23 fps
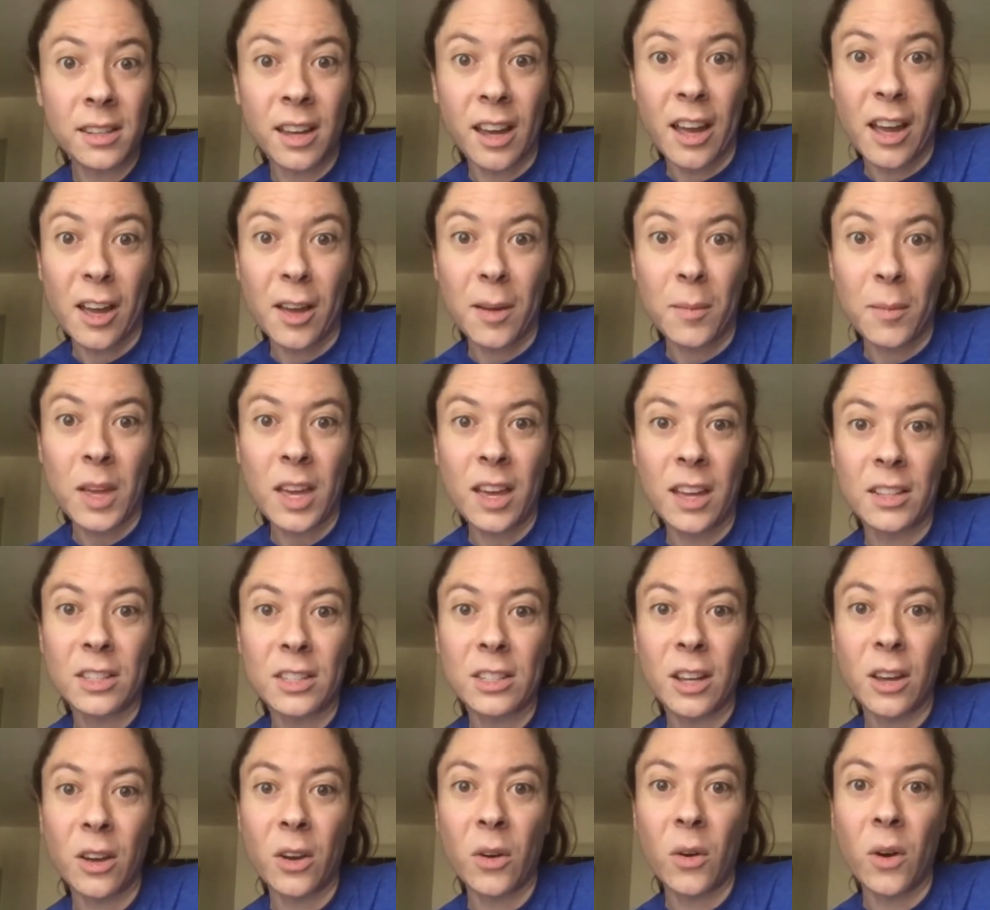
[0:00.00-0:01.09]
Mm-hmm. Um, and
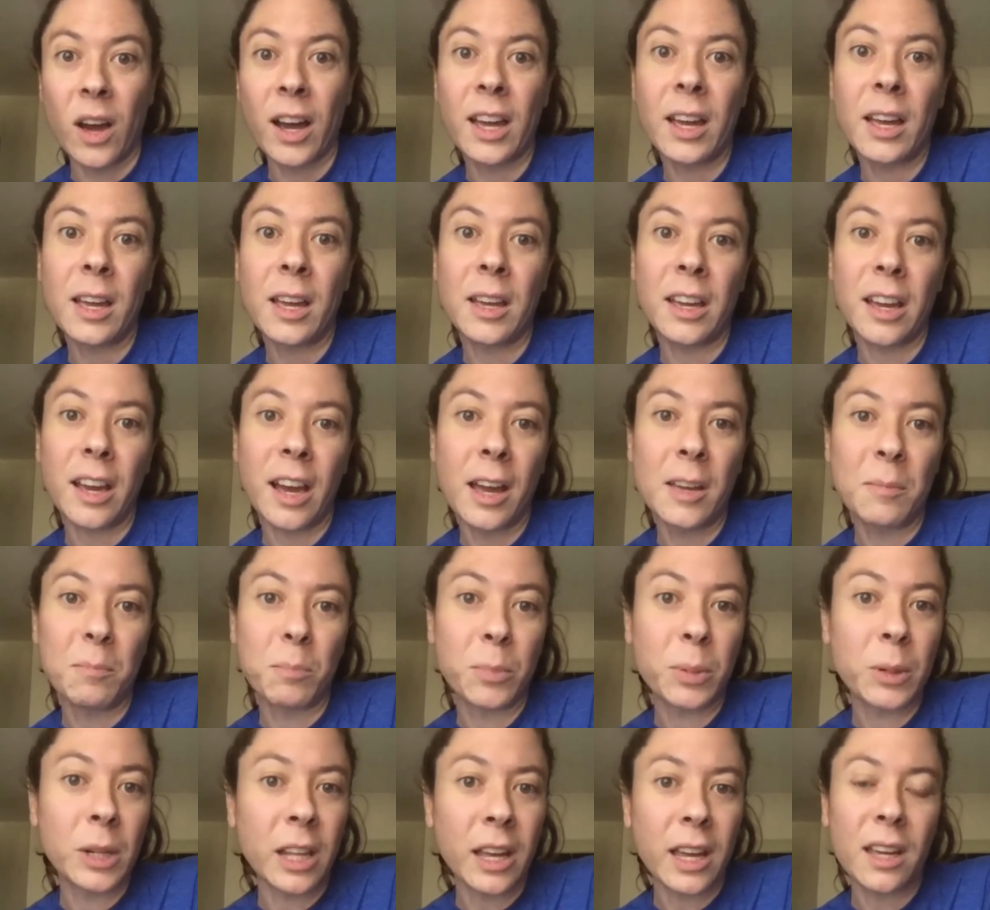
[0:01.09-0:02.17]
so I, I
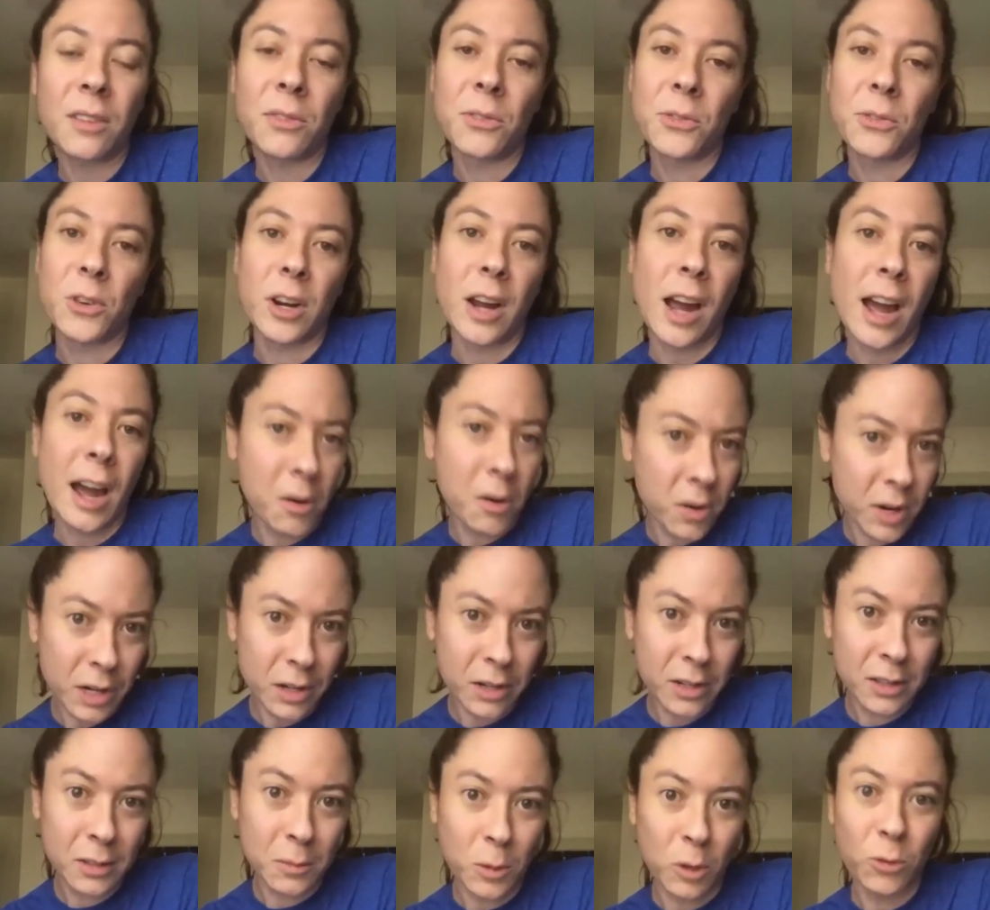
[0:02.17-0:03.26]
play for
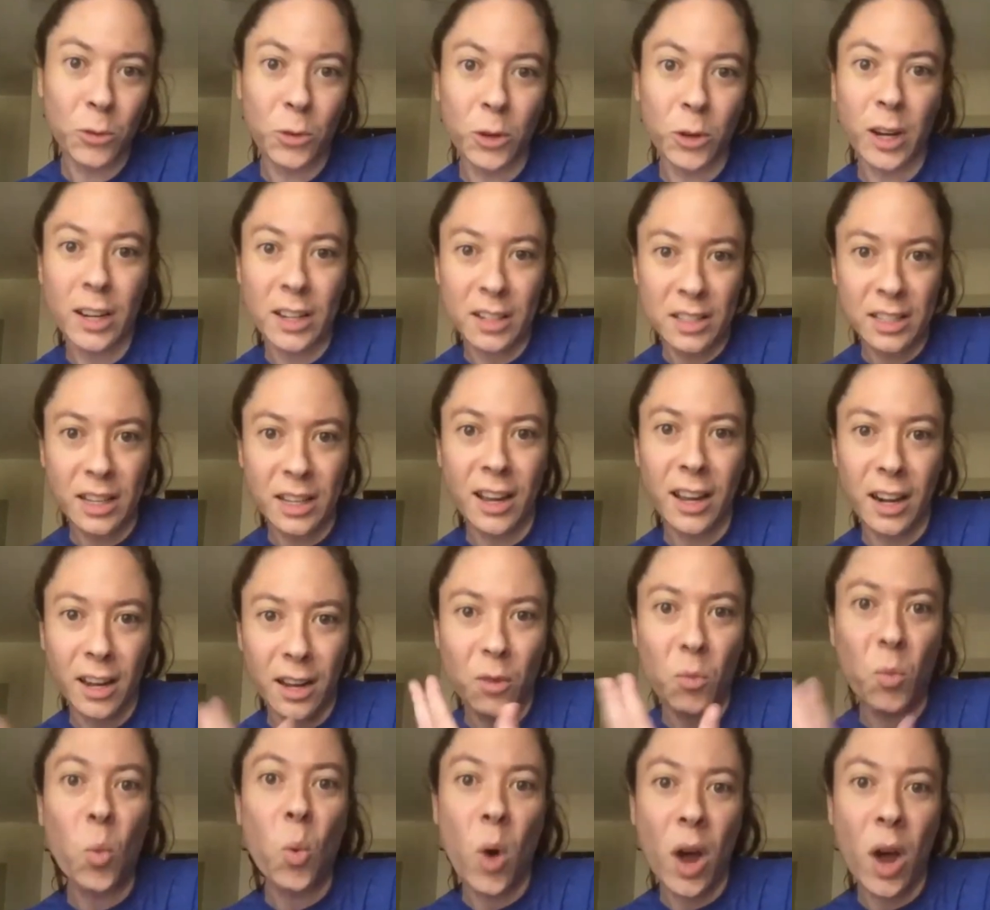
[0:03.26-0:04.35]
hours before I decide
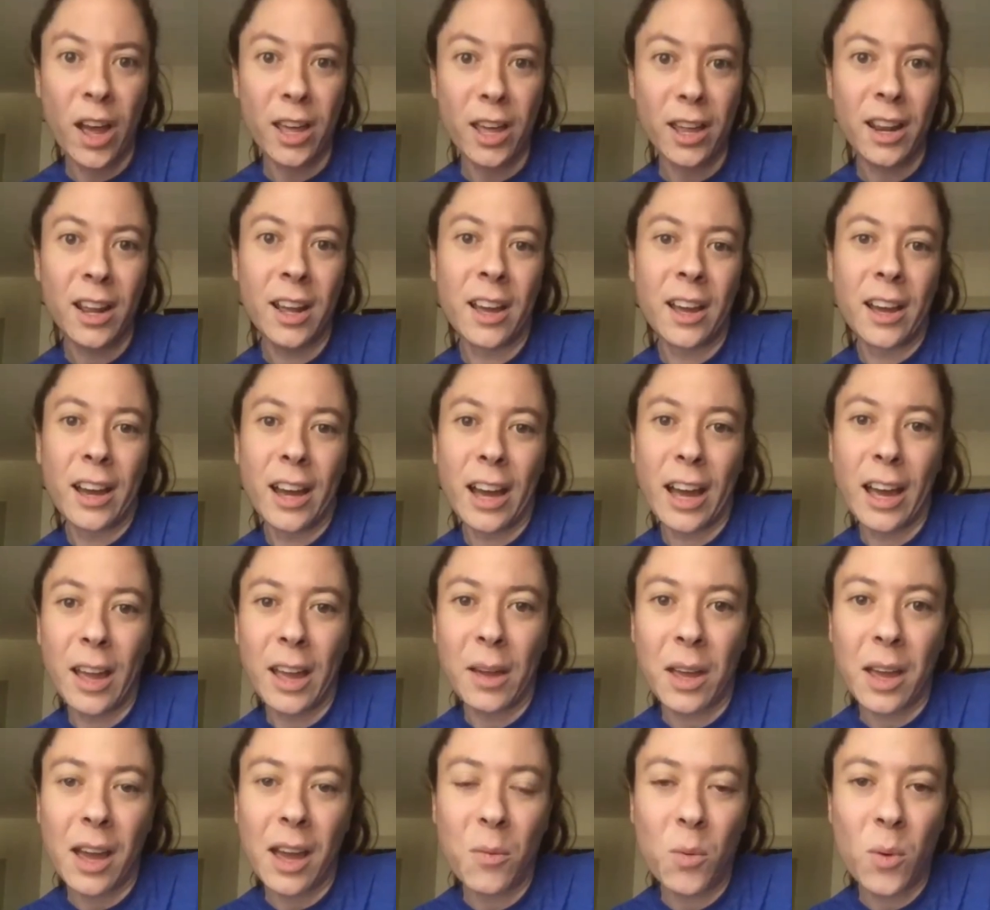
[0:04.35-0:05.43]
on what
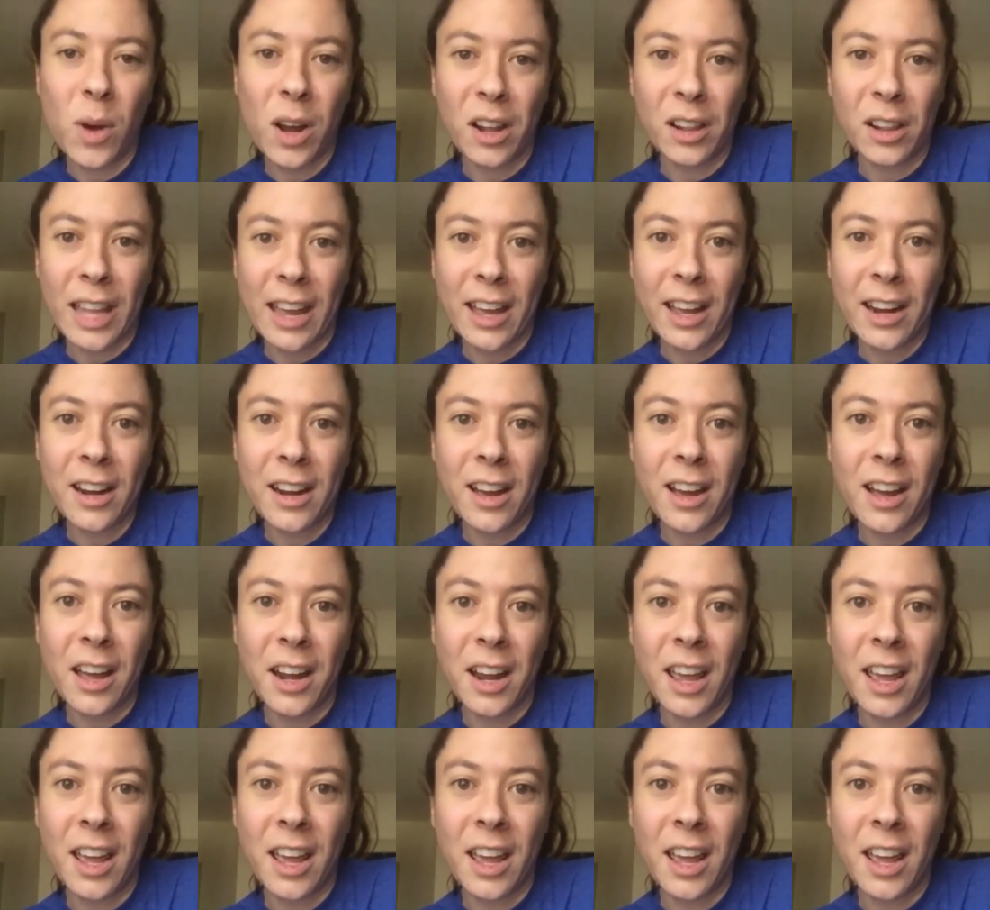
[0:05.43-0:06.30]
I, I want to land on.